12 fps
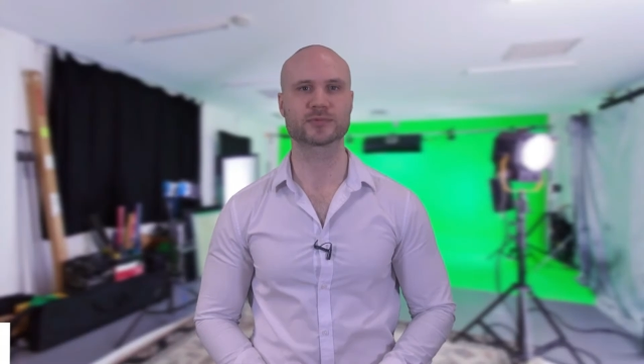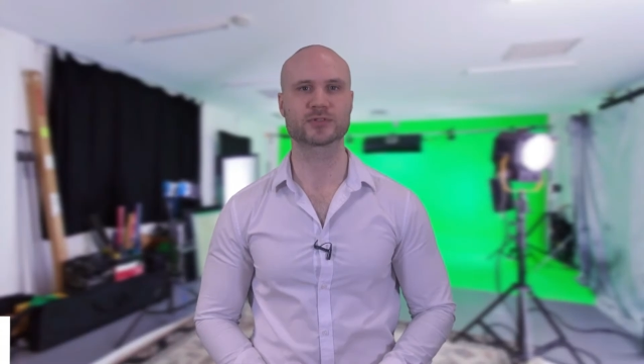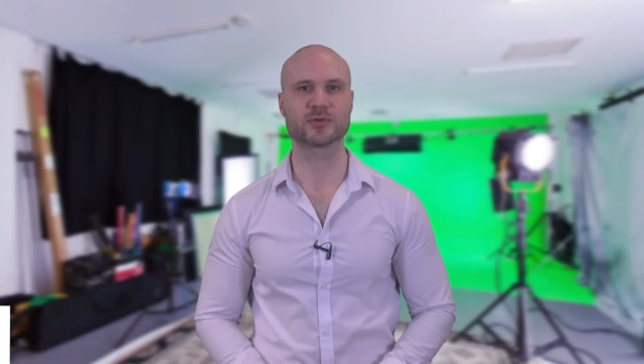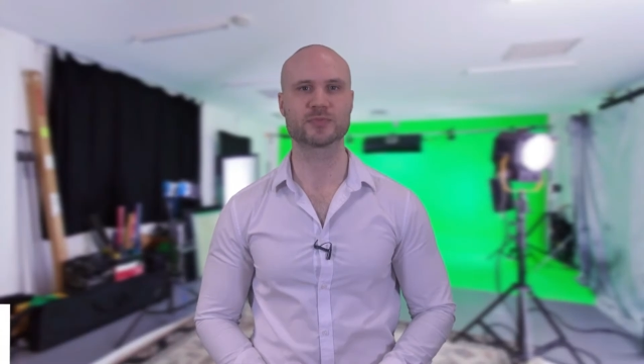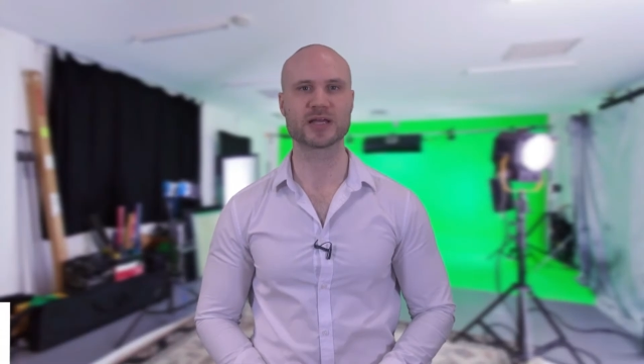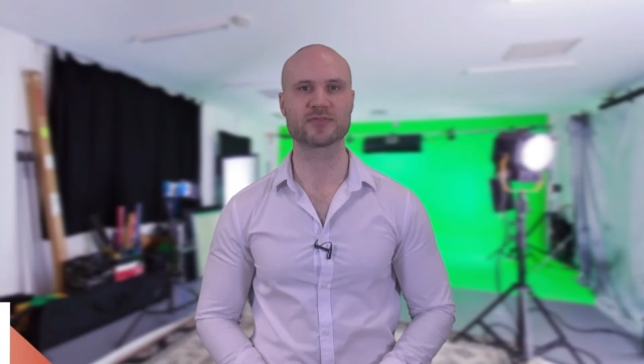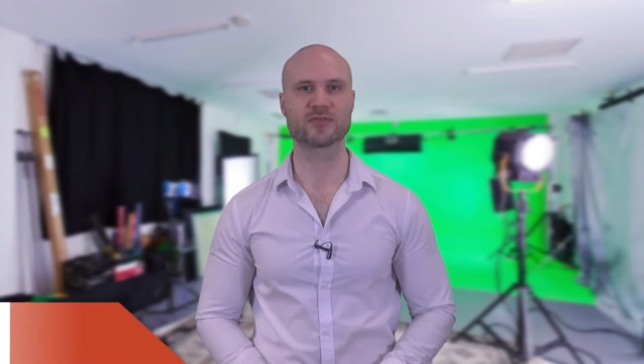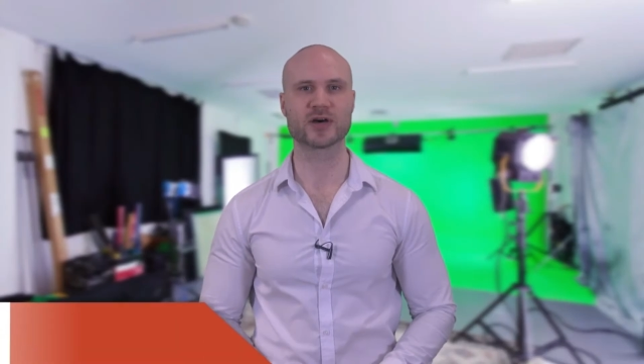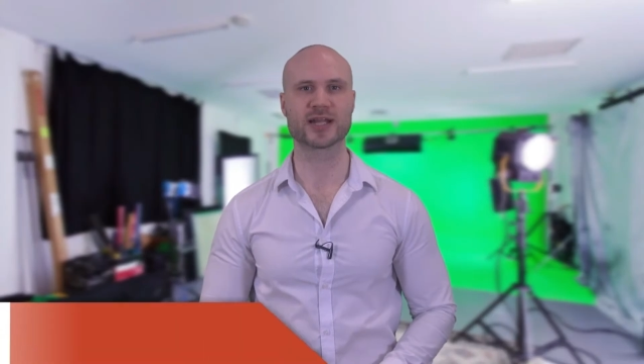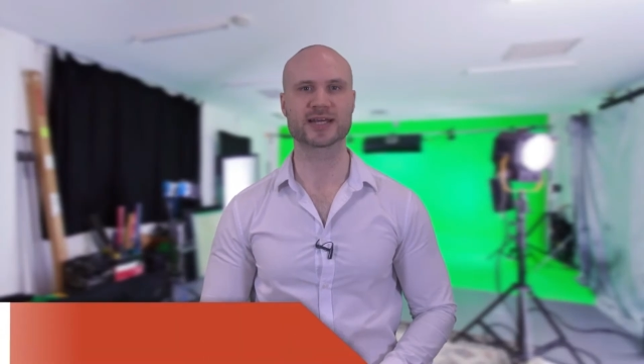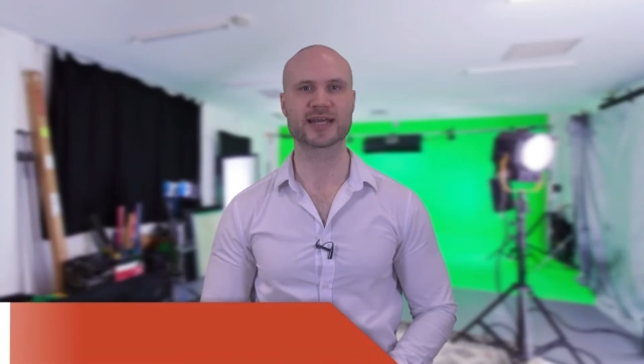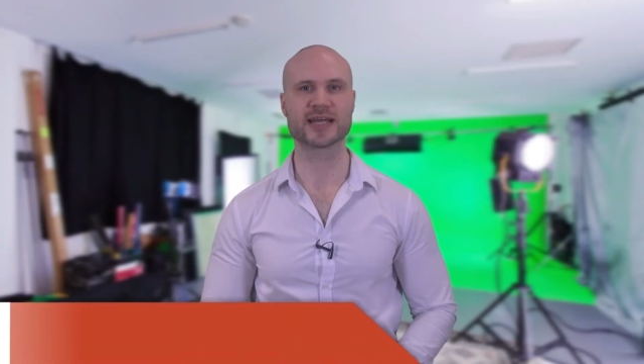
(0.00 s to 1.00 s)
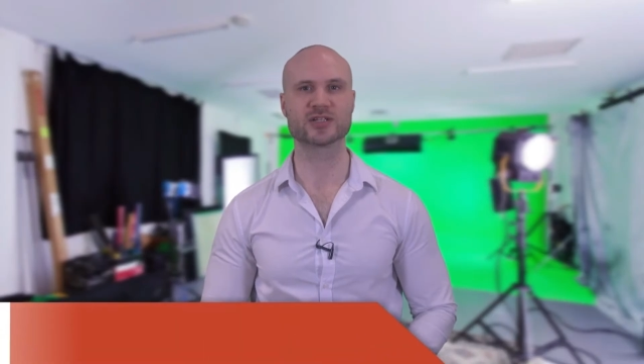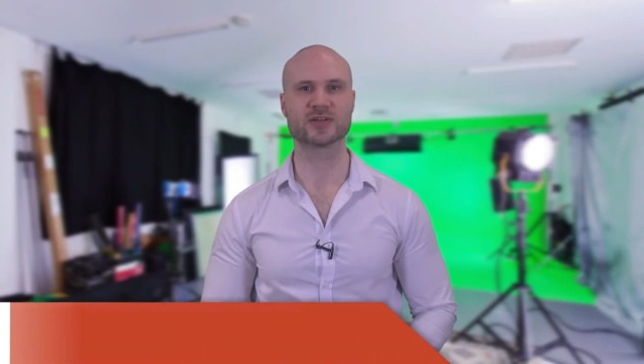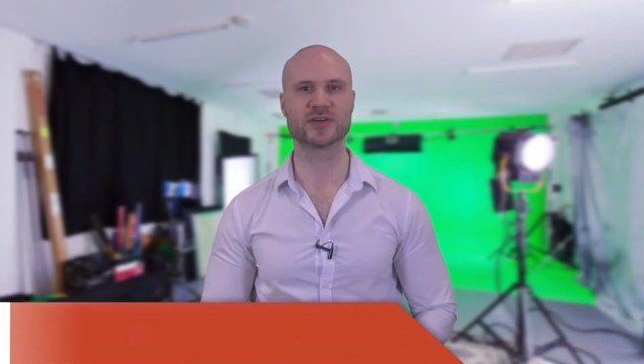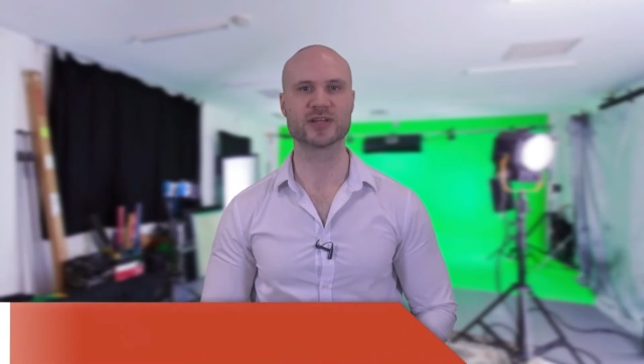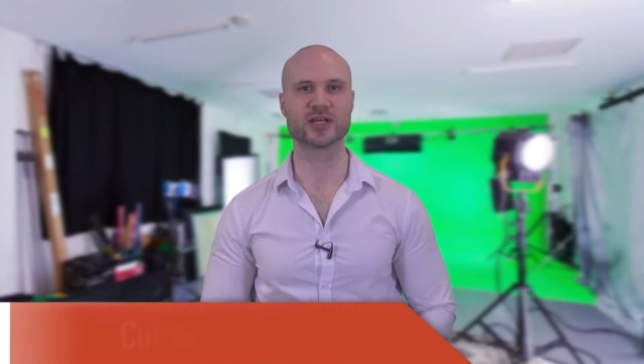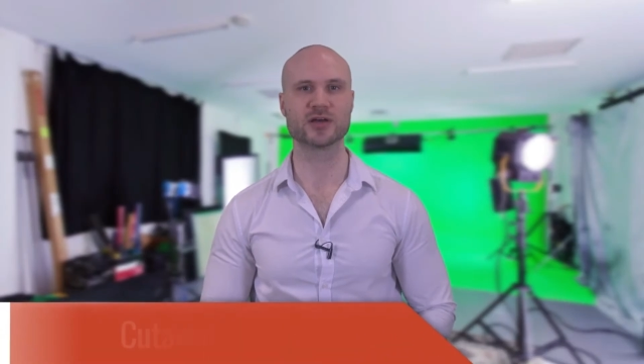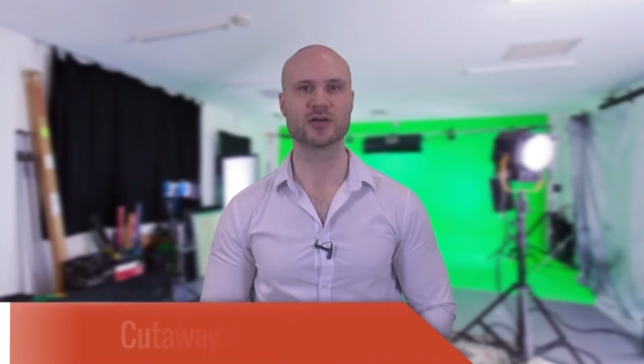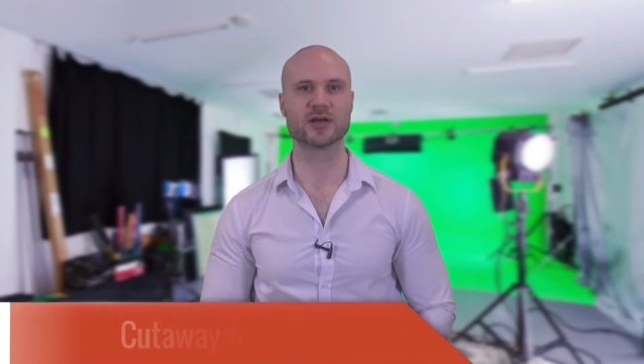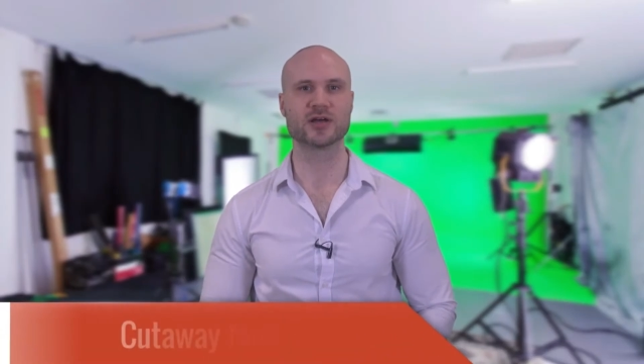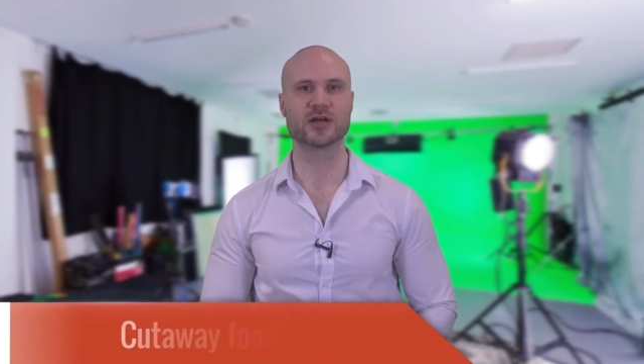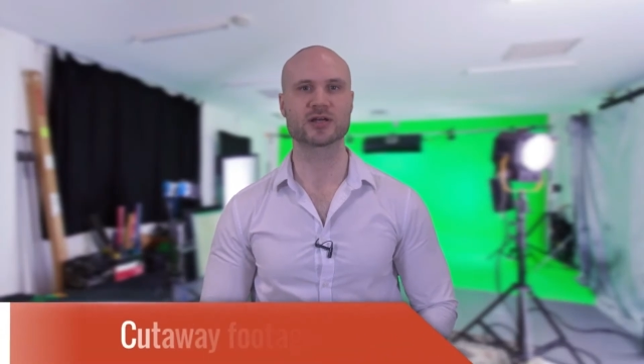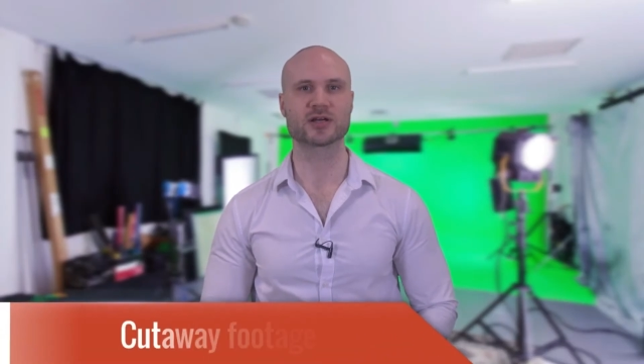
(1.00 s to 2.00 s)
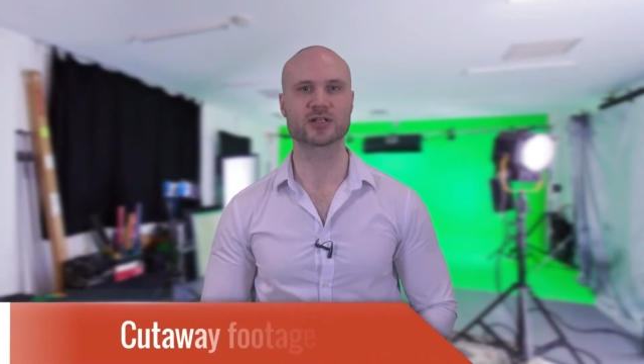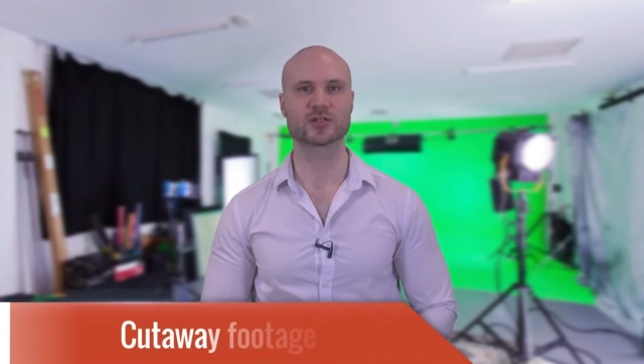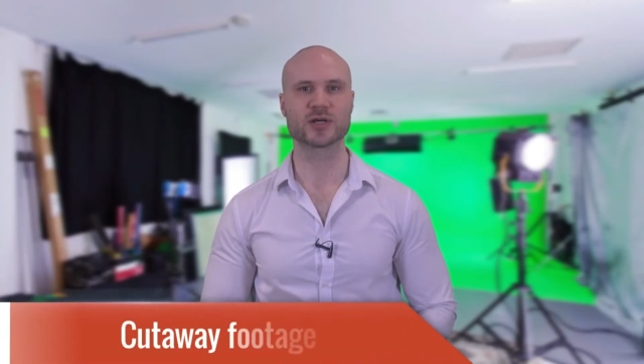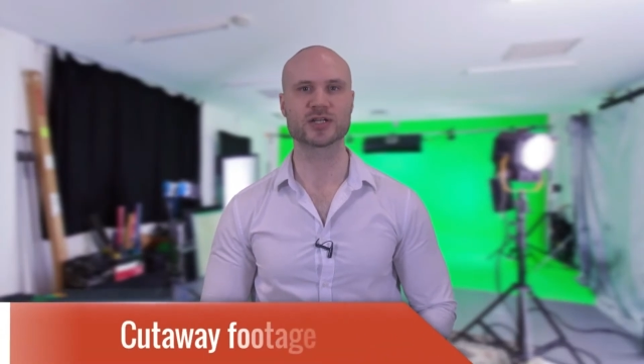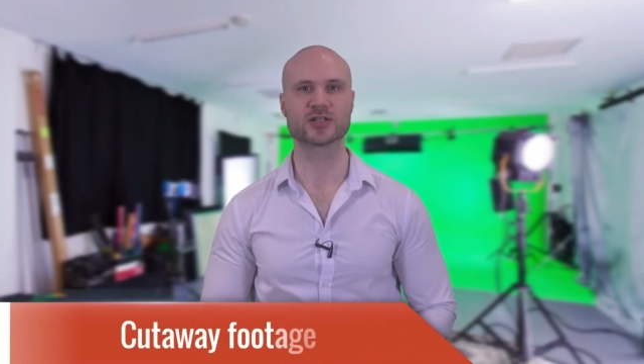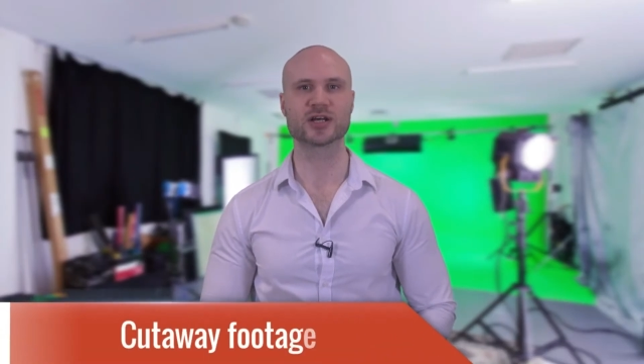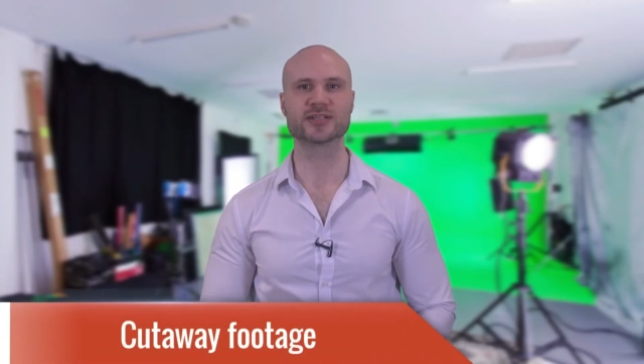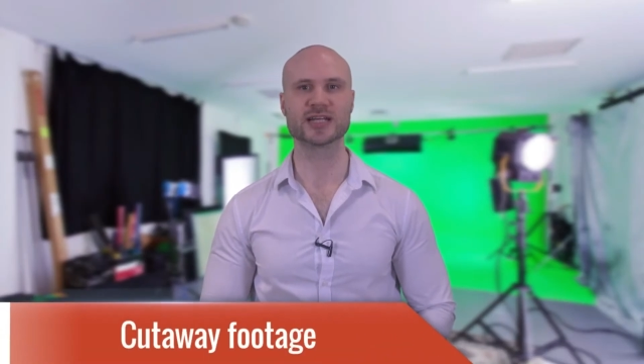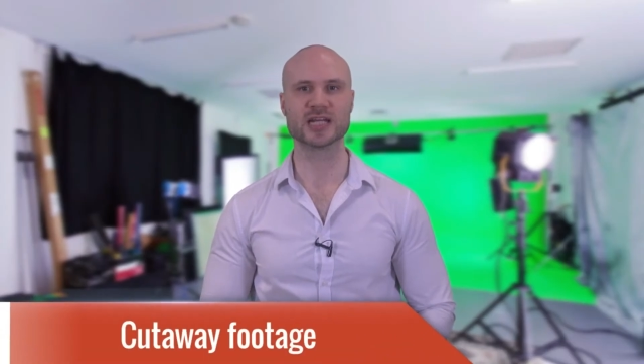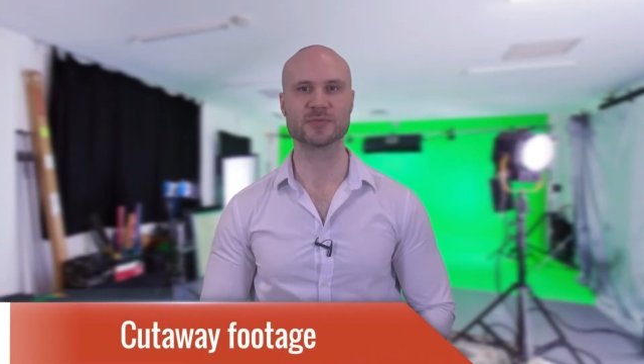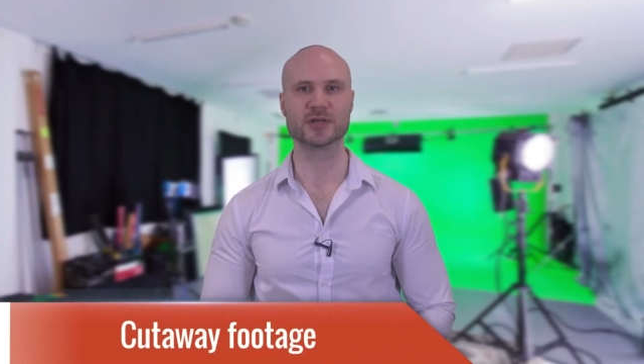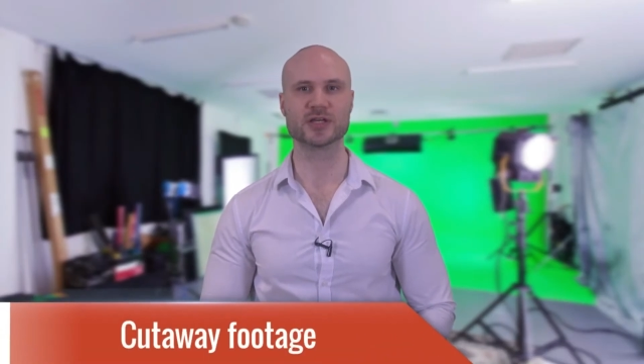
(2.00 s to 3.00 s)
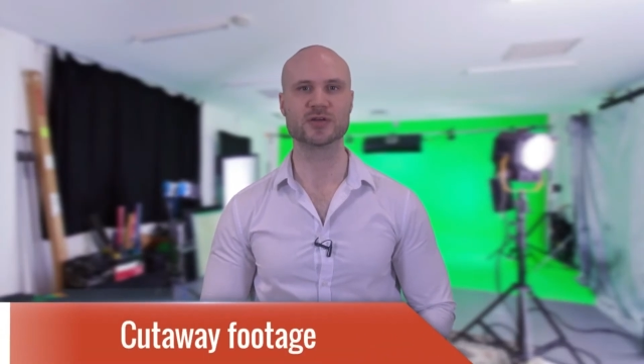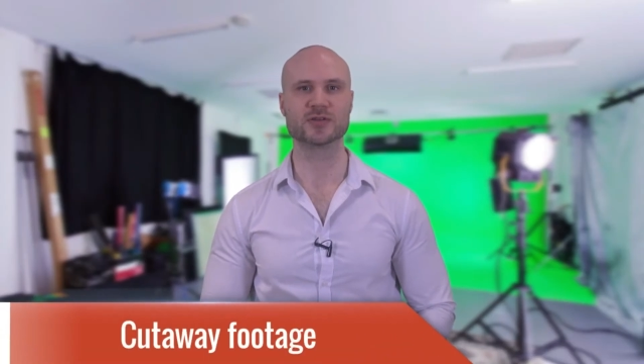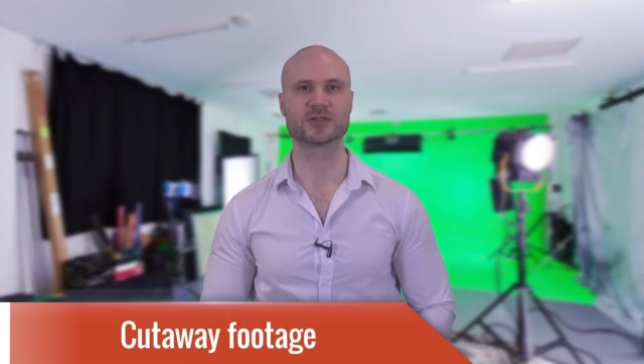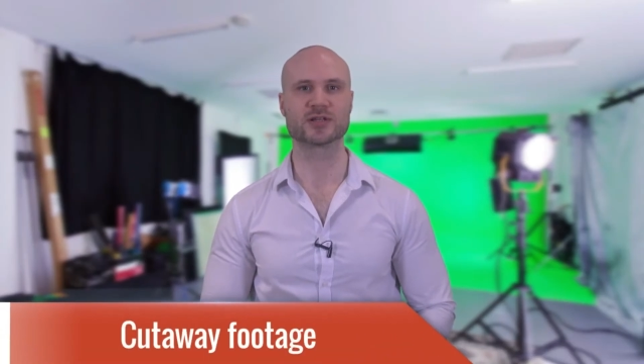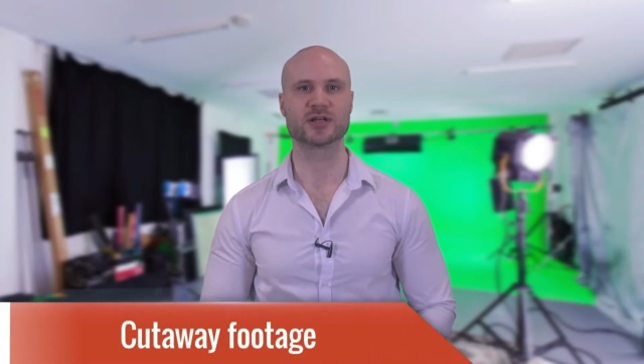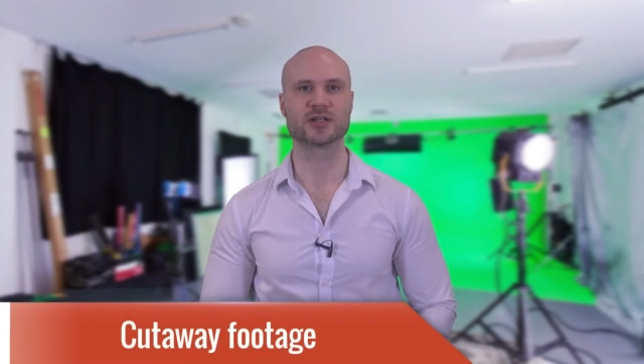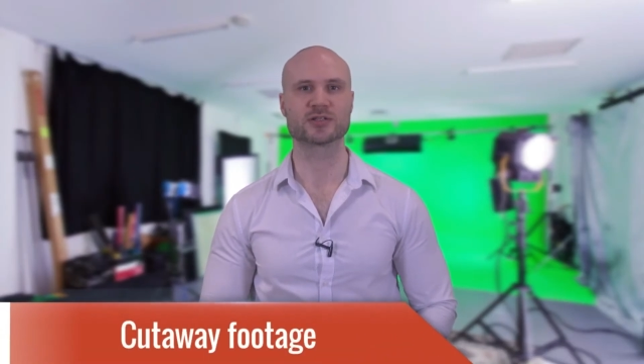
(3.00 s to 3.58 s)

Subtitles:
To make for an engaging video, cutaways should ideally be used